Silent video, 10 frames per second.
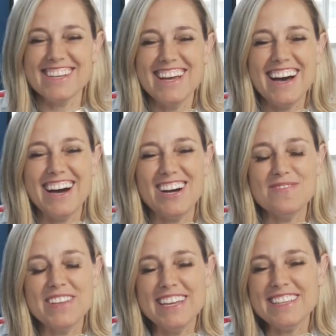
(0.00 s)
I
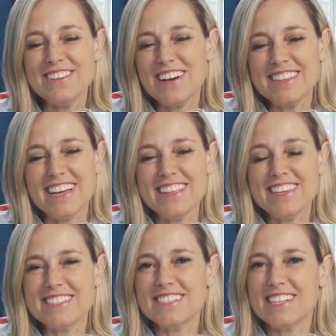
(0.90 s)

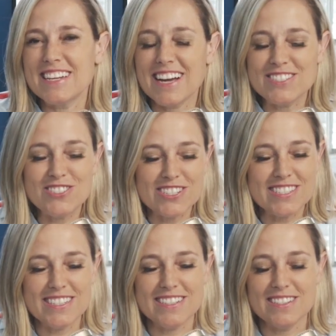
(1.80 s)
think it's exciting. I
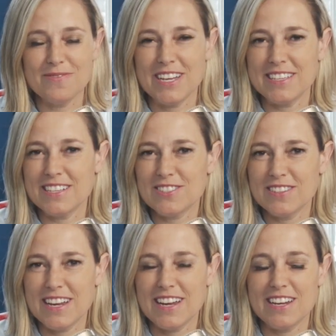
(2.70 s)
just did an event
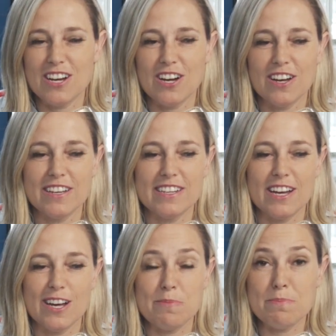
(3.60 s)
yesterday on
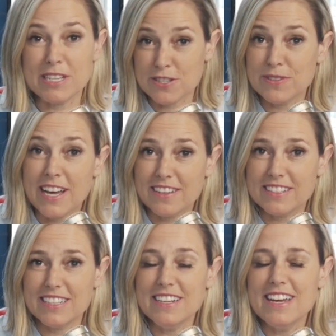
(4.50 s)
mixed
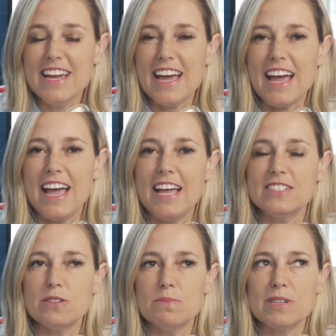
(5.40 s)
reality,
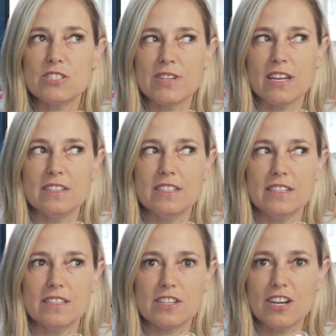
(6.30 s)
and mixed reality
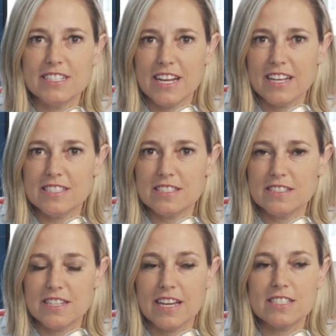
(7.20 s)
in the
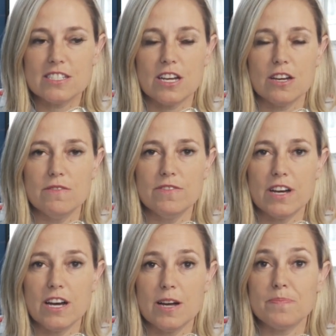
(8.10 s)
context of
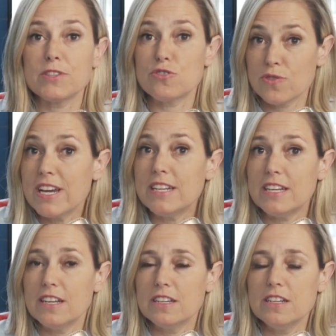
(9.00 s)
training
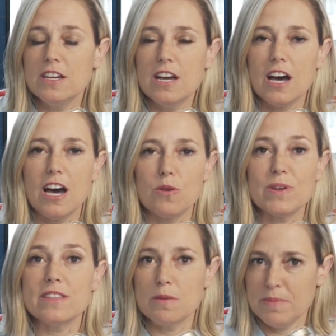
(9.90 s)

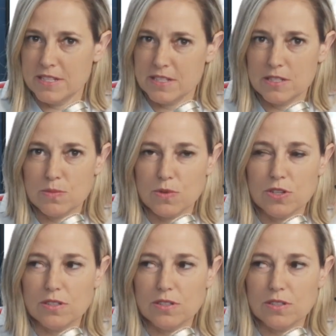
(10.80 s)
within the business world.